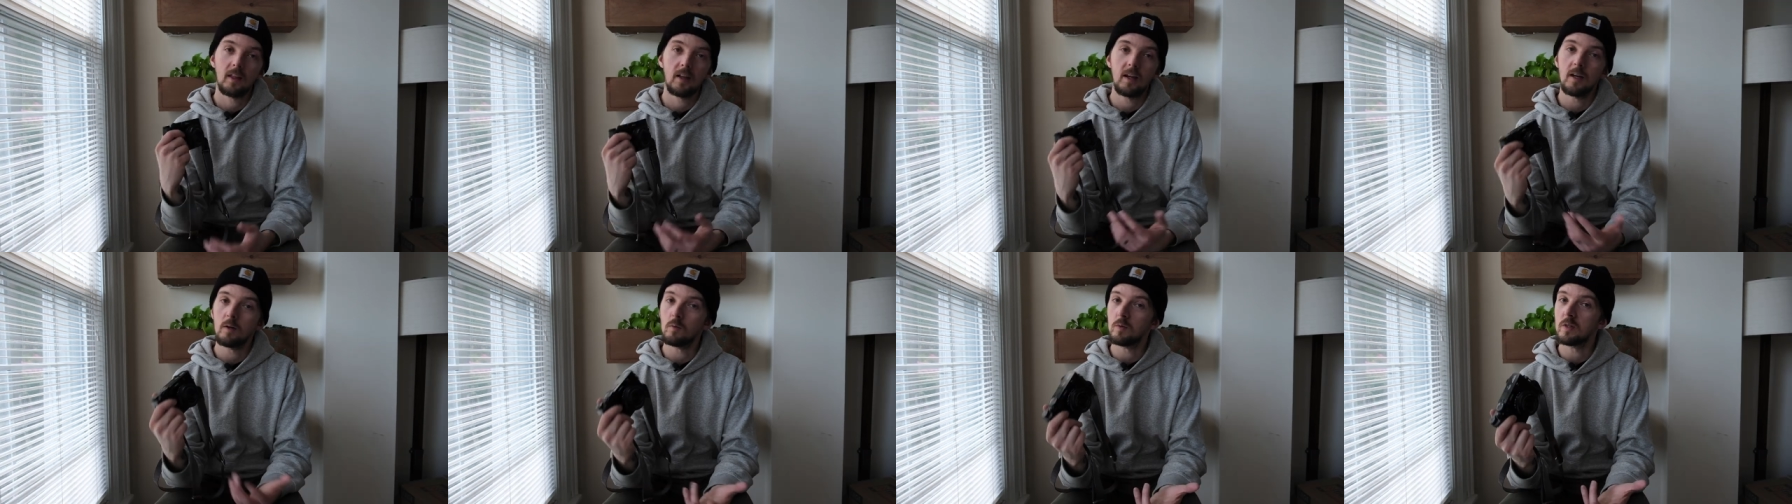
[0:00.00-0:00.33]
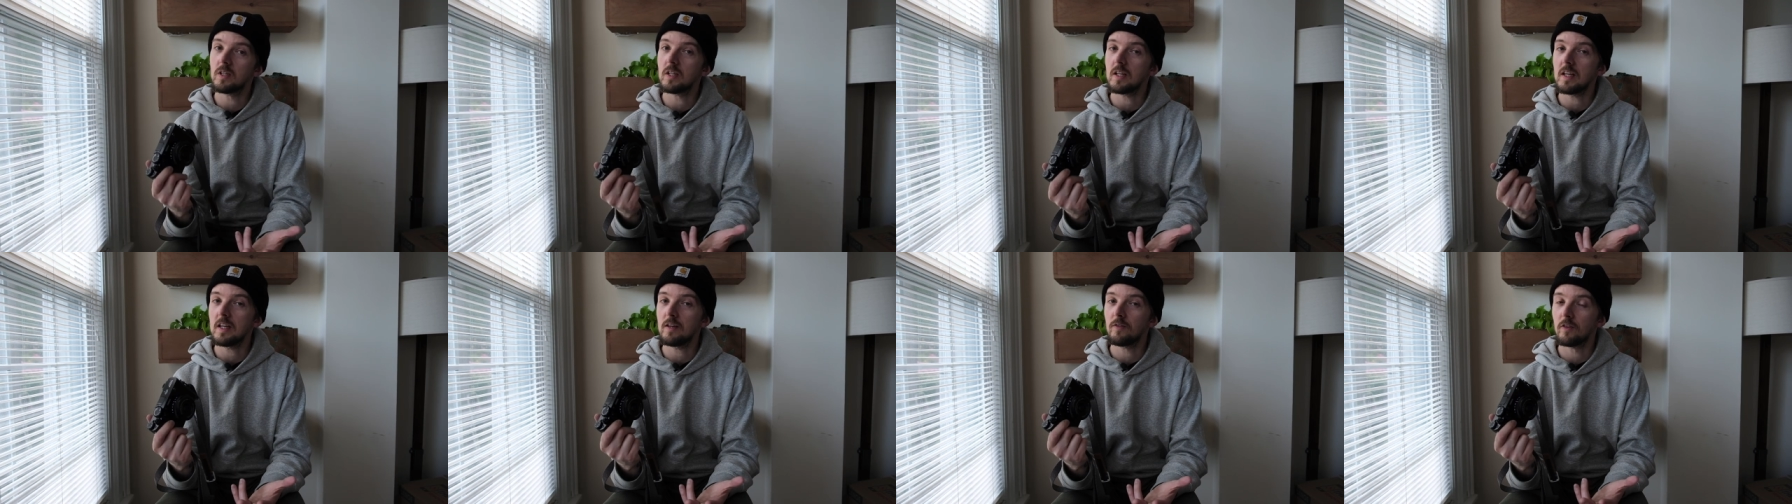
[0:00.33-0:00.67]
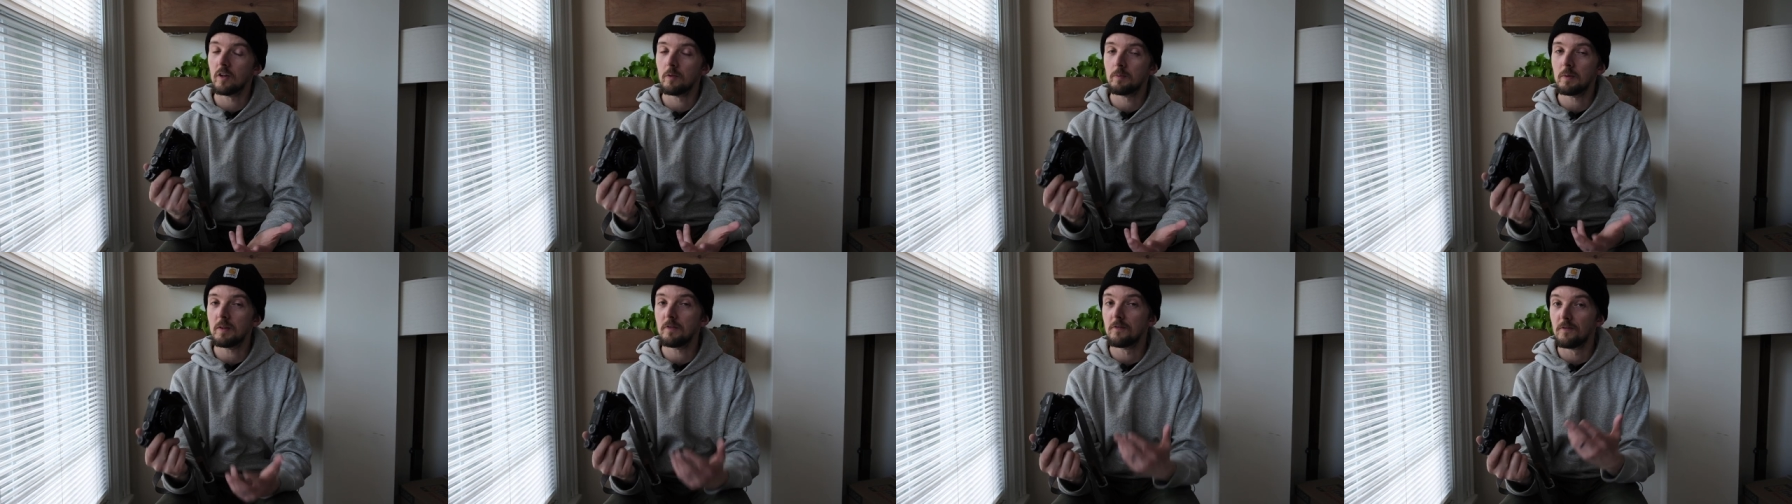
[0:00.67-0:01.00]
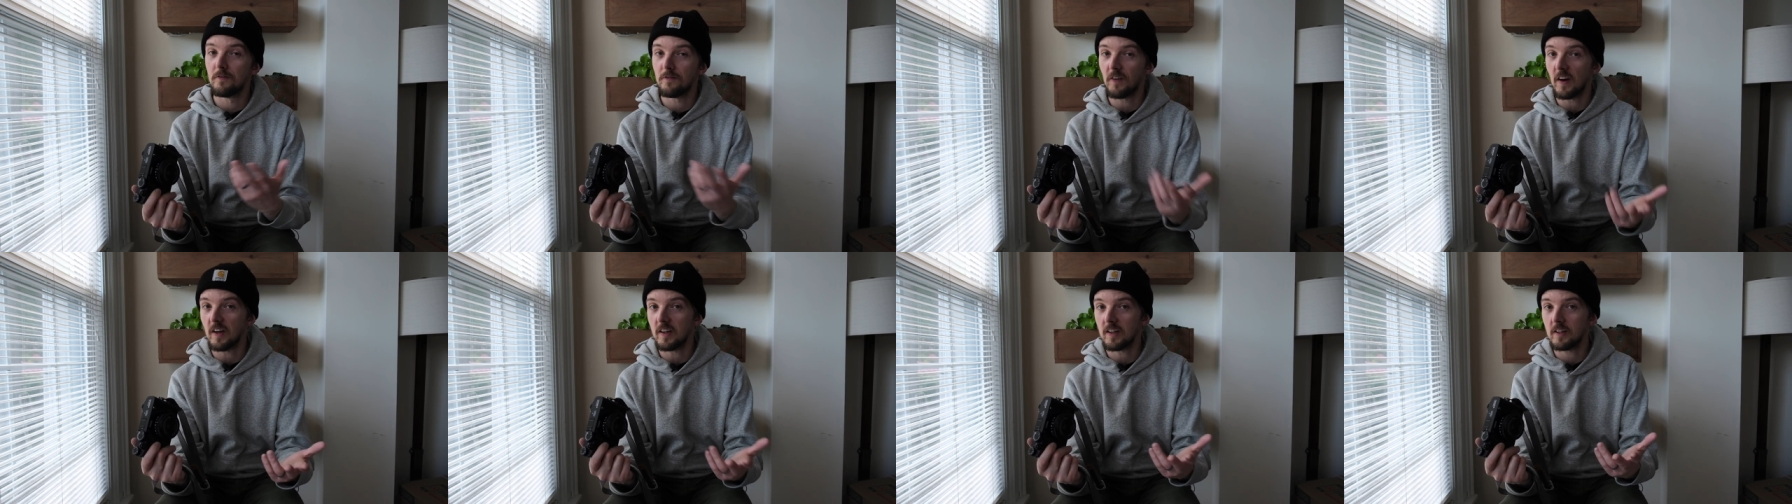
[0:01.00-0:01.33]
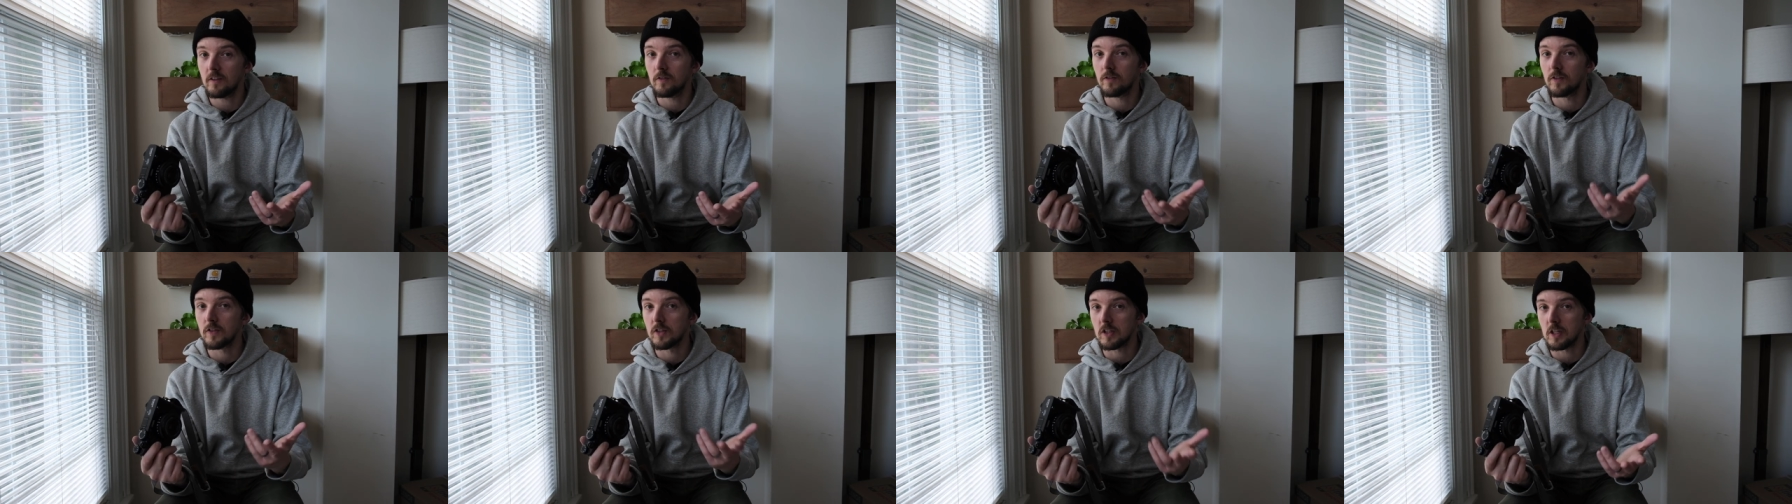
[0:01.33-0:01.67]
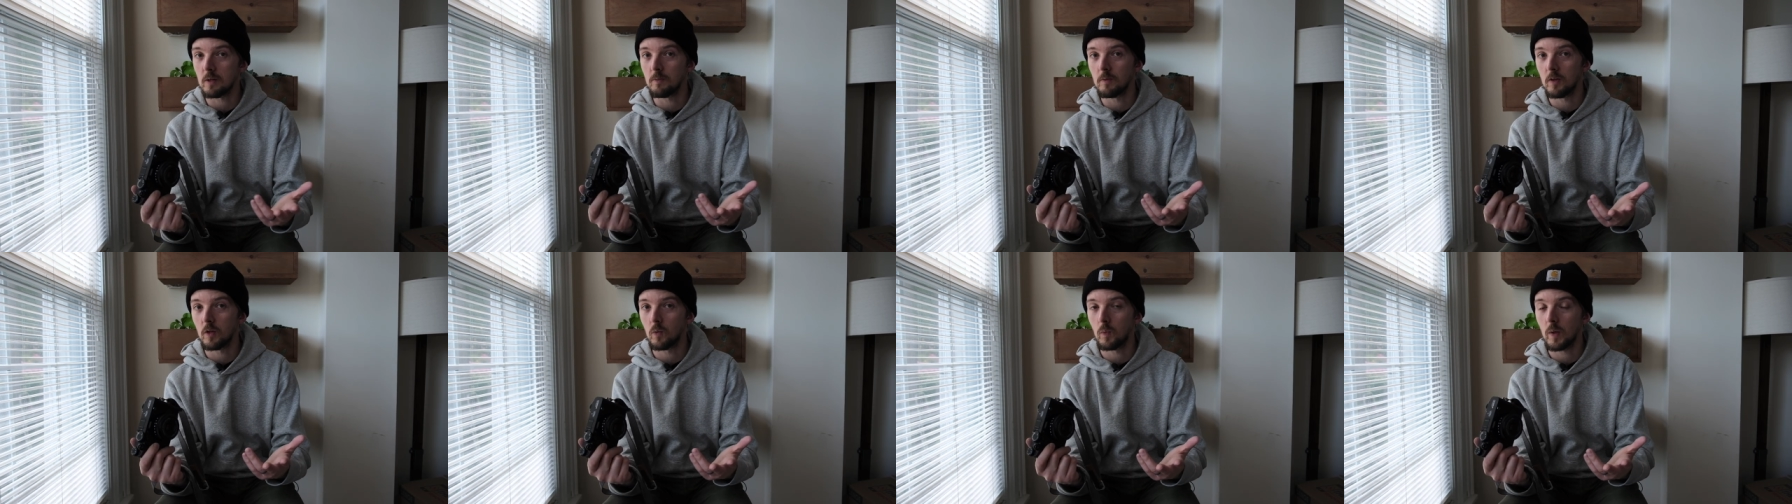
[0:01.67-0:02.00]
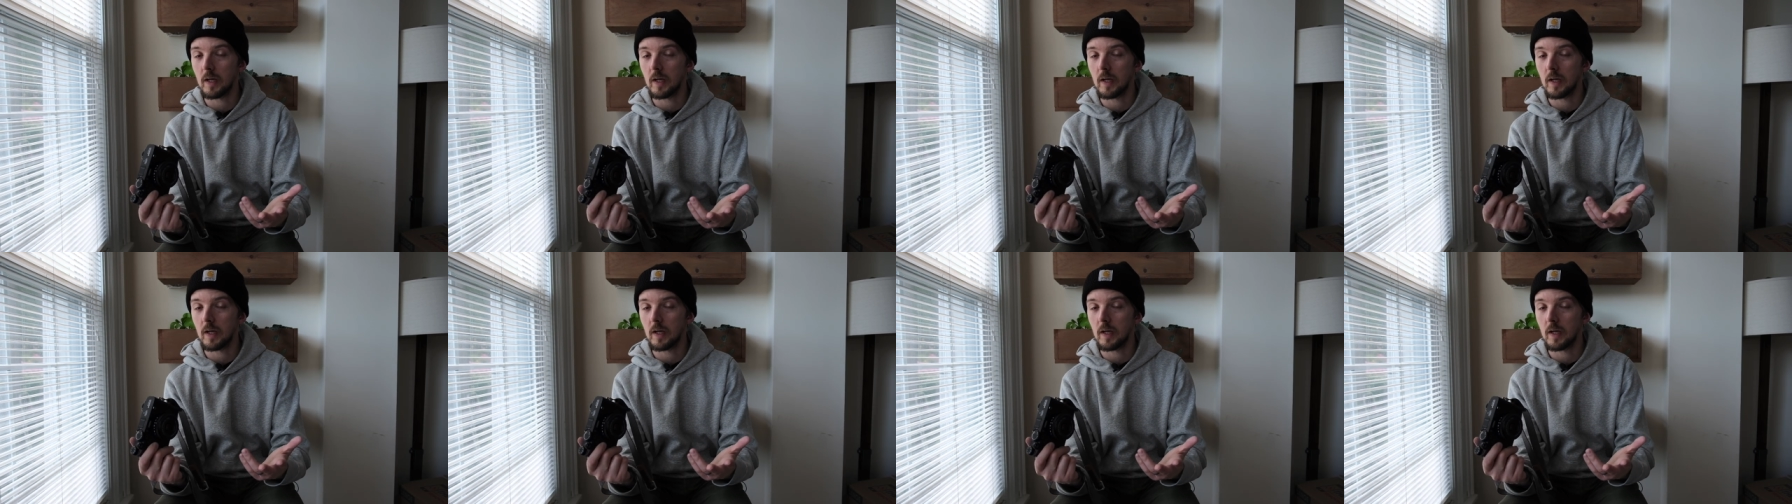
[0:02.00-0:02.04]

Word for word: It would even have been fine for some of the